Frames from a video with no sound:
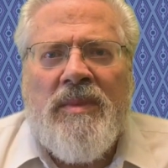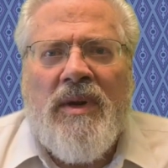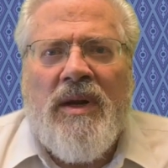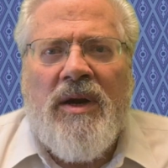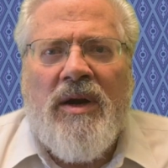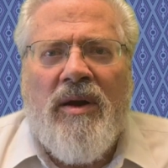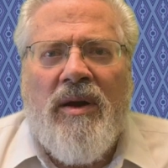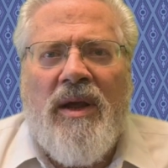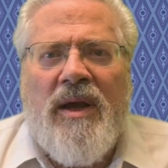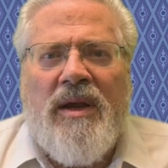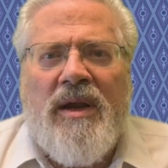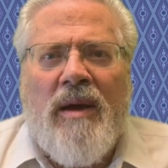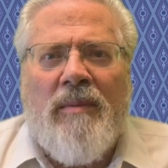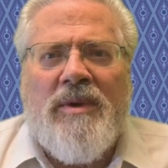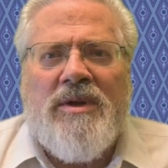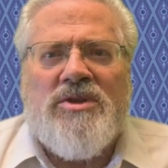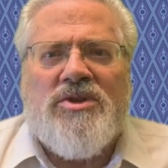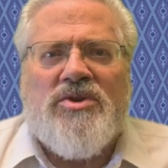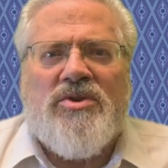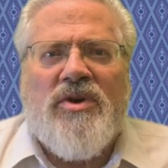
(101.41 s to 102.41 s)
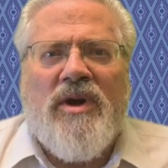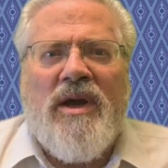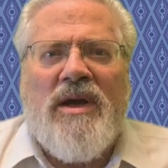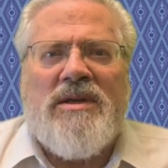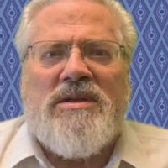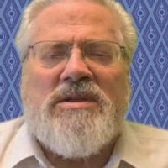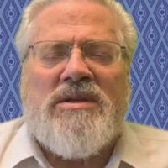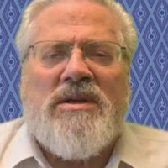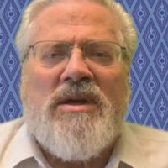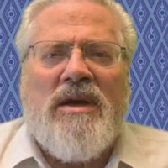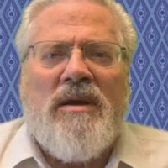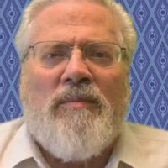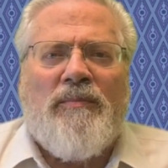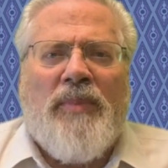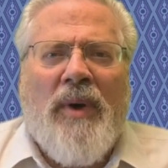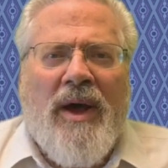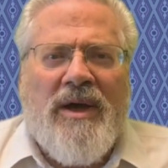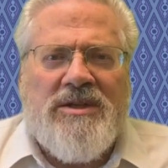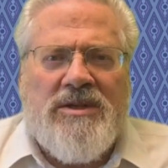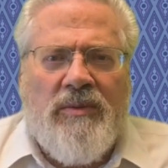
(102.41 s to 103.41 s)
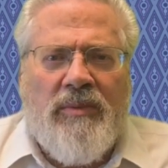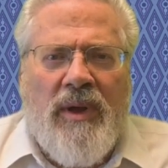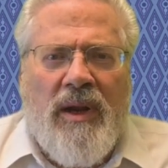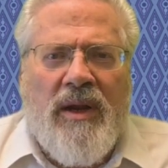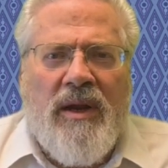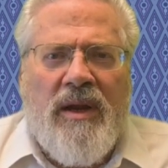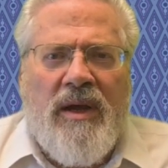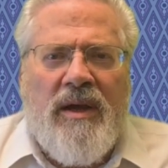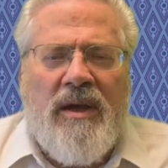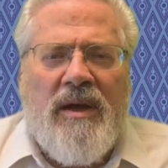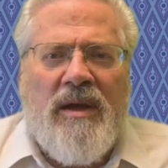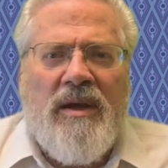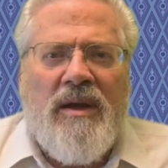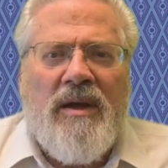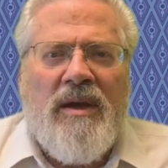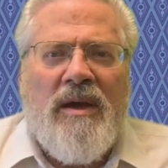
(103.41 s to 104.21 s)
clearly demonstrates the impossibility